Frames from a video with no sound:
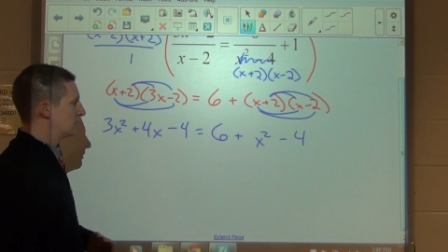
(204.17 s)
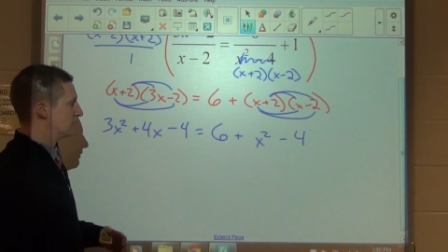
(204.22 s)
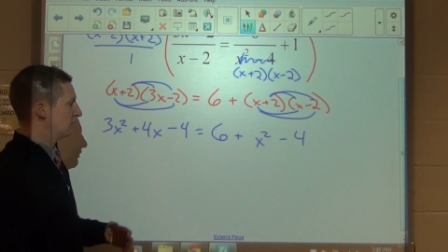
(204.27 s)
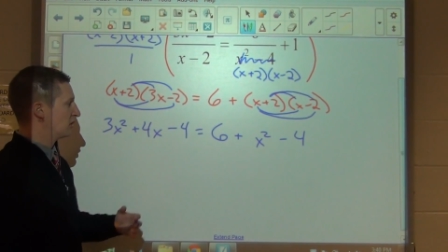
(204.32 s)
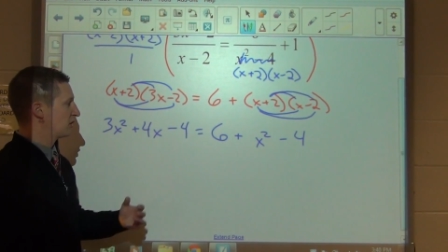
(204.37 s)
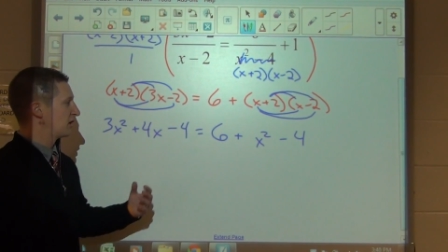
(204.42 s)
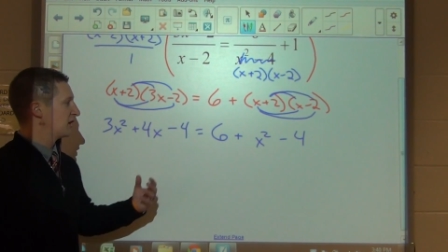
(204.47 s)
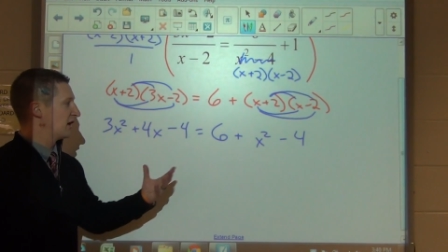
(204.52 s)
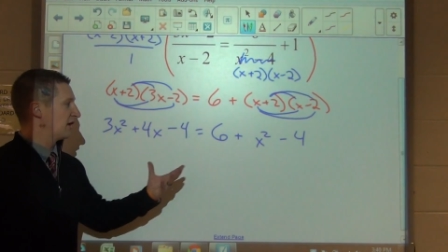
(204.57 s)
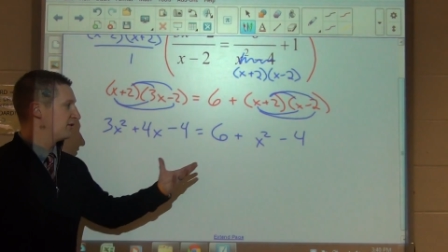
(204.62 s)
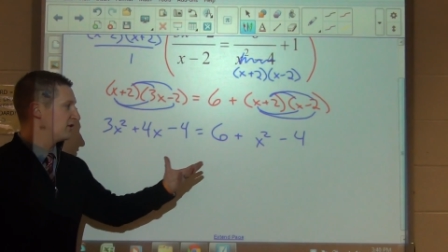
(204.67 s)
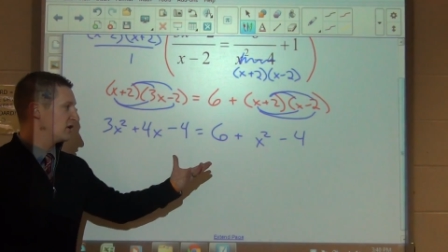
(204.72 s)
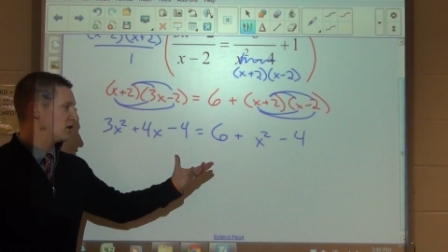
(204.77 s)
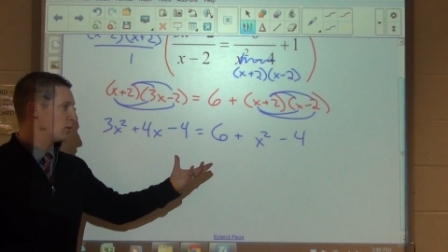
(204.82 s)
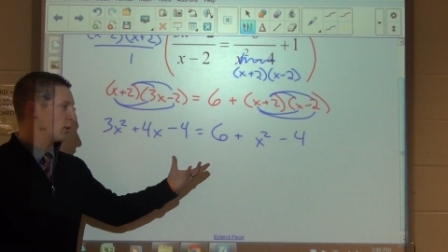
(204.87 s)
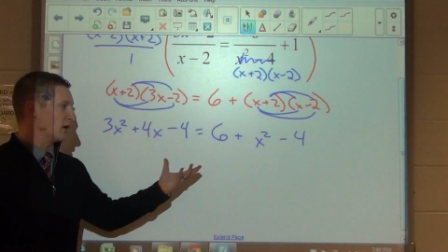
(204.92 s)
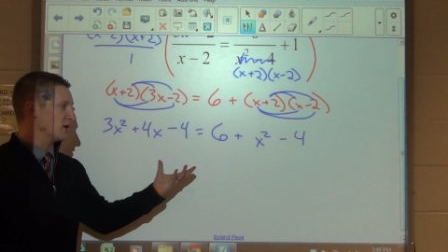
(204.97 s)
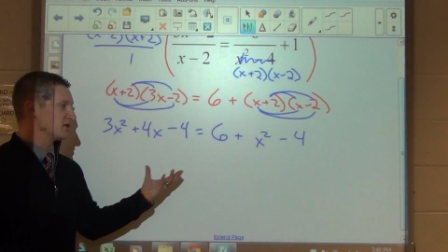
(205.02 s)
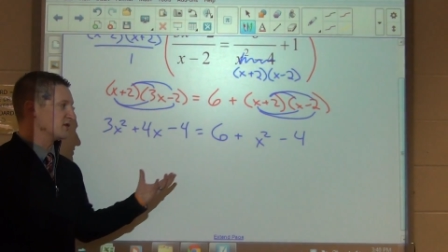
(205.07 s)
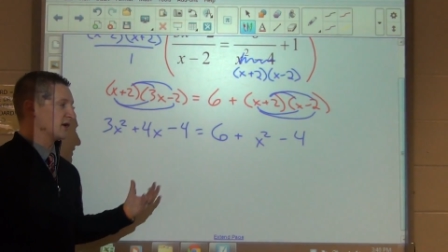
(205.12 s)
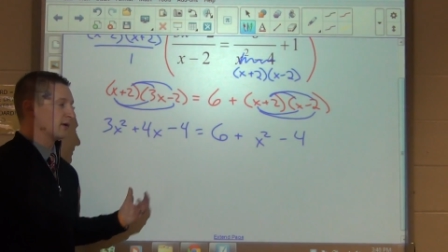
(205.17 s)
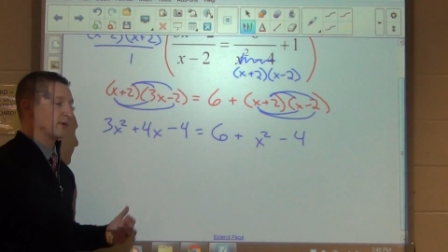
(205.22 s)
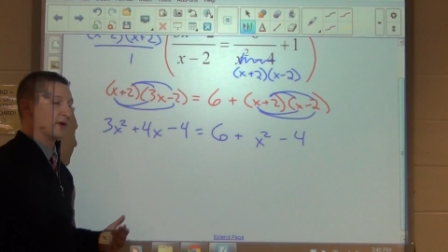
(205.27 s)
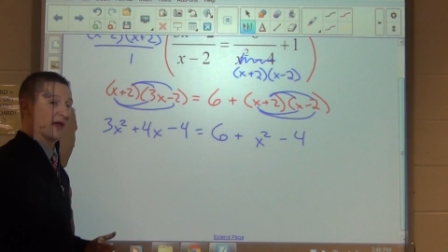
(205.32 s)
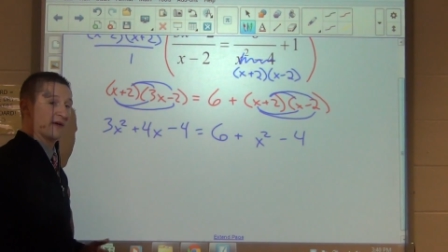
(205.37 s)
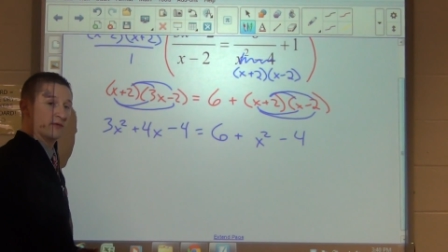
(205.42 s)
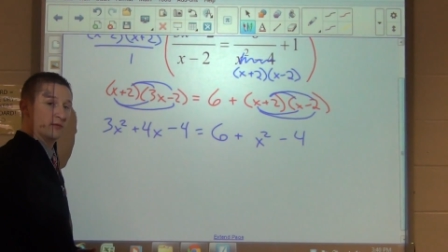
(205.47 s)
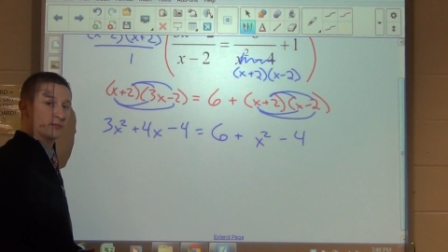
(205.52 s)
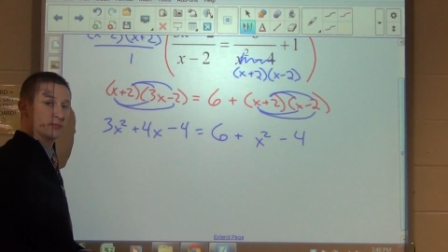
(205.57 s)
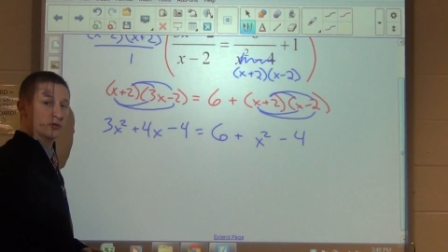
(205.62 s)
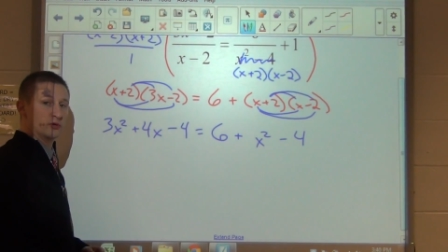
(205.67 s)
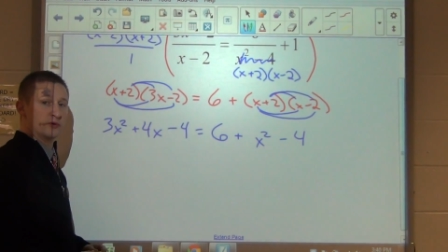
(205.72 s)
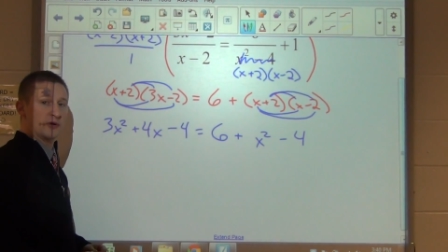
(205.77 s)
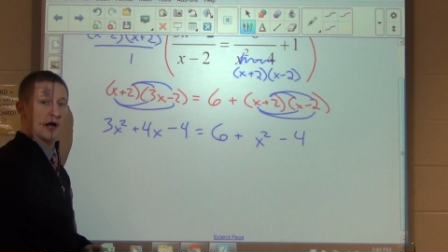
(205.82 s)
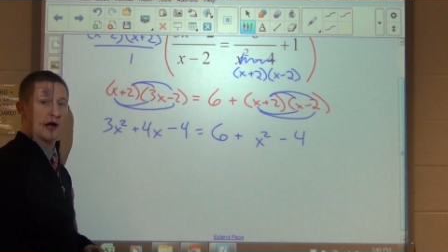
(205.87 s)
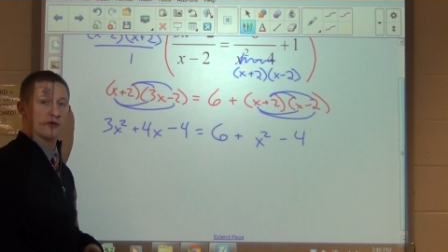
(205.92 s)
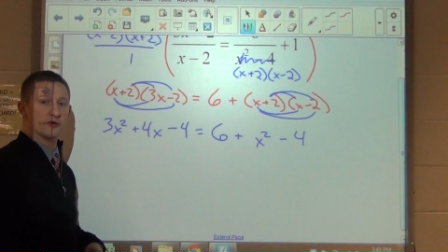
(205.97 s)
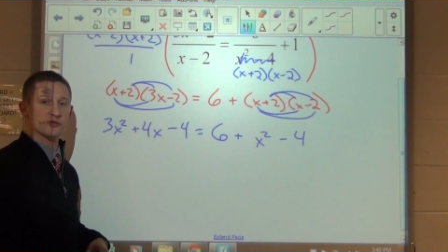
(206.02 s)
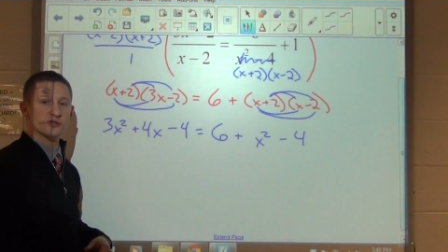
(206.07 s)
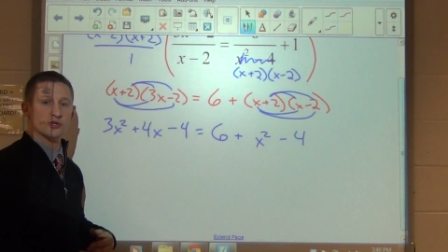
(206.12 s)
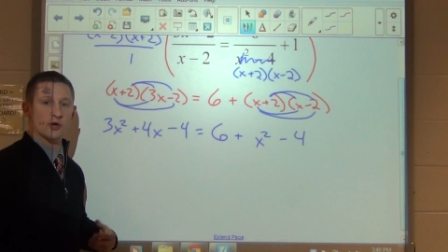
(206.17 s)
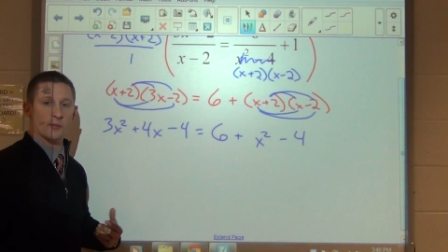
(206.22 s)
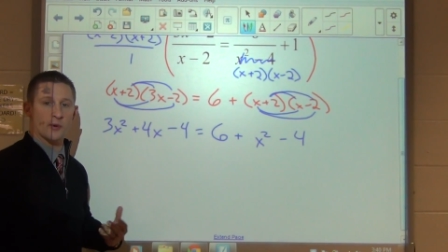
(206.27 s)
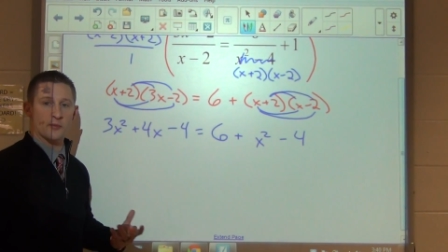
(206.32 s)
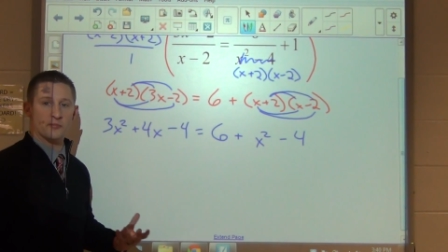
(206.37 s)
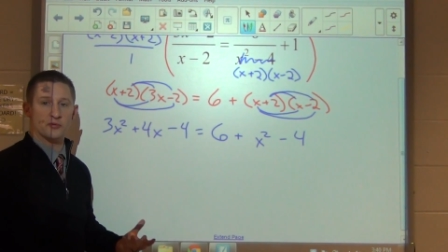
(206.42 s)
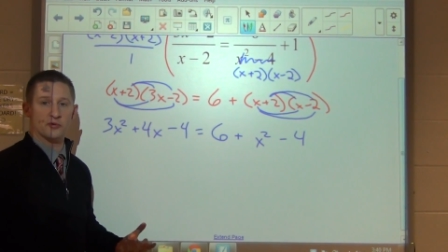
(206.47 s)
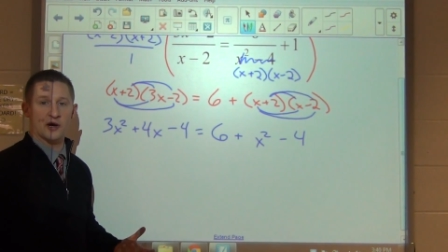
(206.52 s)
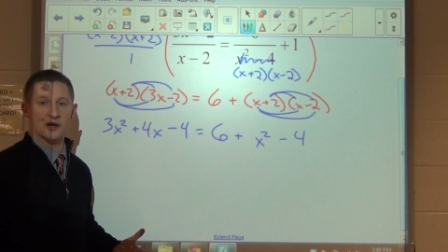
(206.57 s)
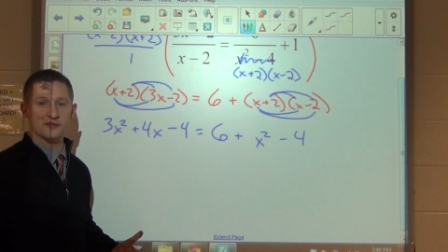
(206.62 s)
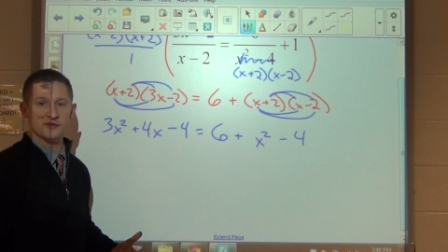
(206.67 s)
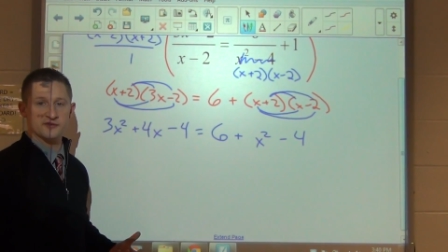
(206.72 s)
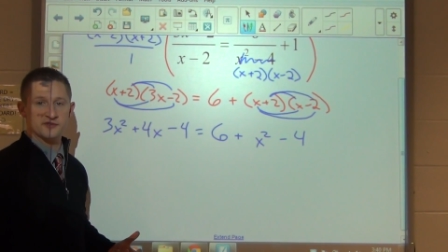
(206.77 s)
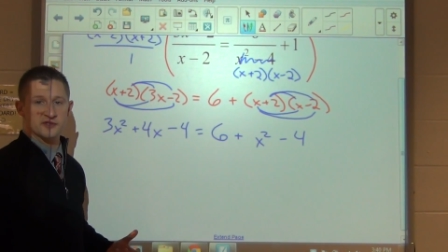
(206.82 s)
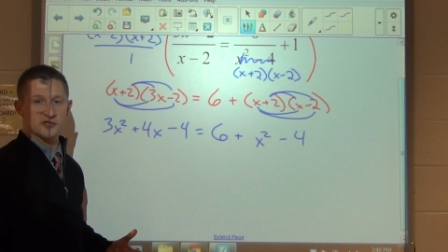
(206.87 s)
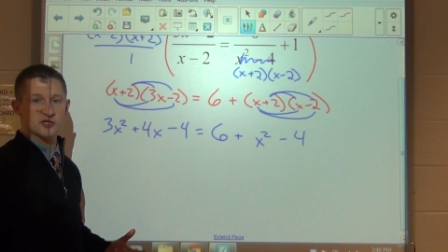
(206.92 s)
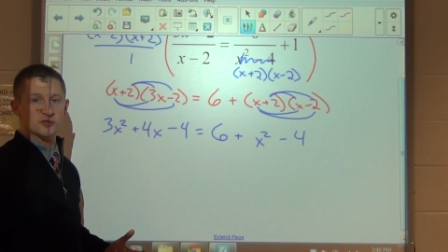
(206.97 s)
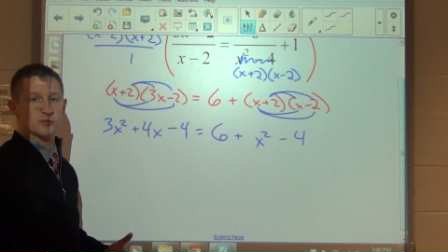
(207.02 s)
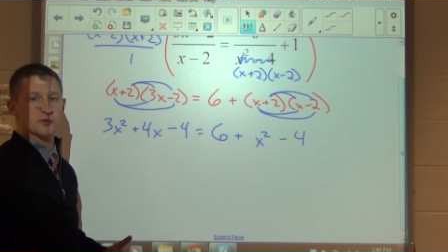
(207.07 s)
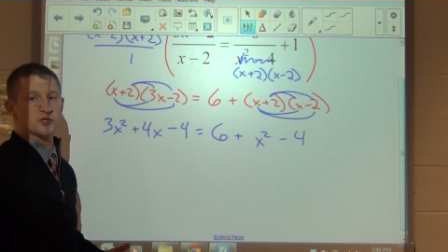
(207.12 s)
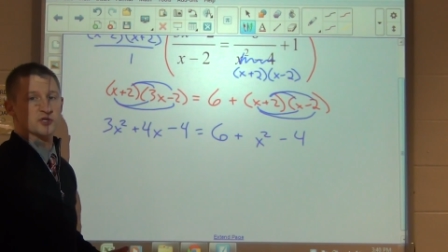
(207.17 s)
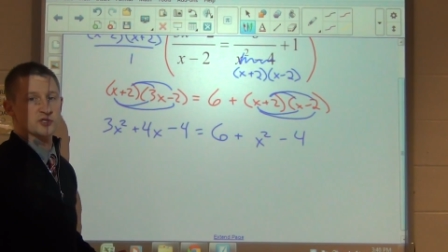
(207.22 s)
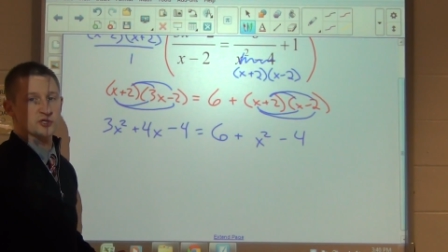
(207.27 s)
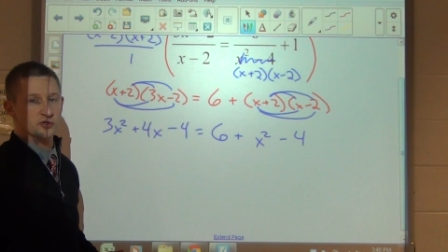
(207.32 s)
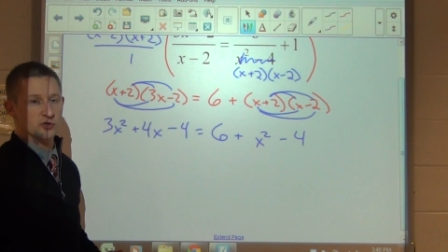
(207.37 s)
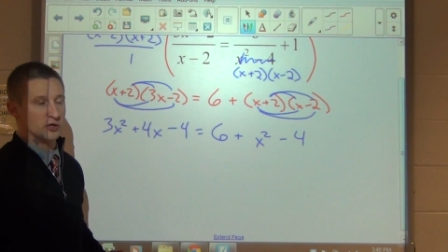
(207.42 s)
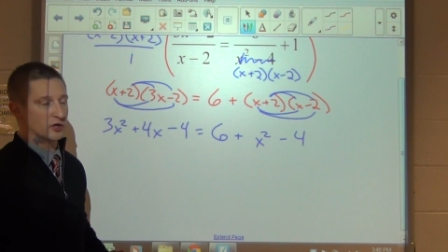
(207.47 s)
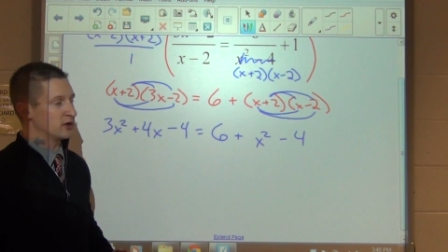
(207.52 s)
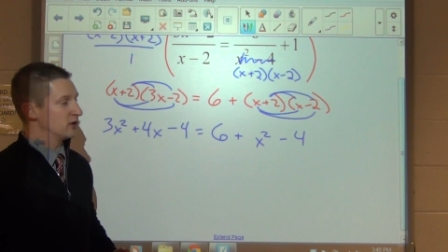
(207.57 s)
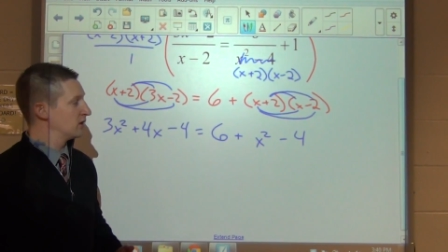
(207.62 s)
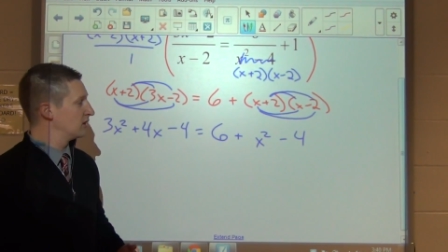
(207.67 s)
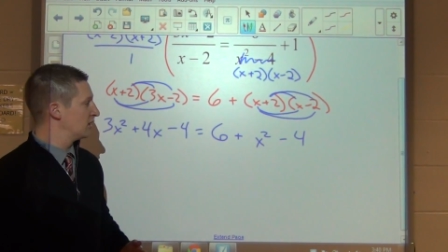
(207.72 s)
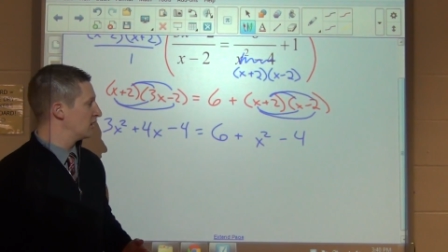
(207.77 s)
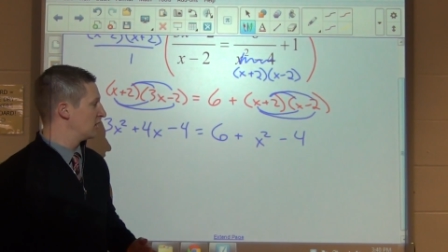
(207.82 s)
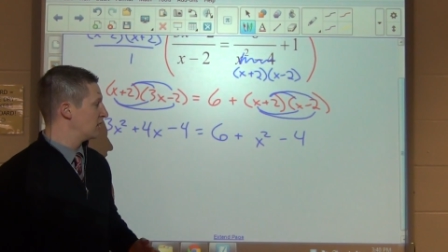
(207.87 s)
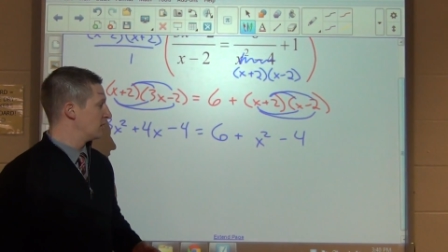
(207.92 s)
Looking at the equation that we have in blue now, there's no more parentheses, which is good,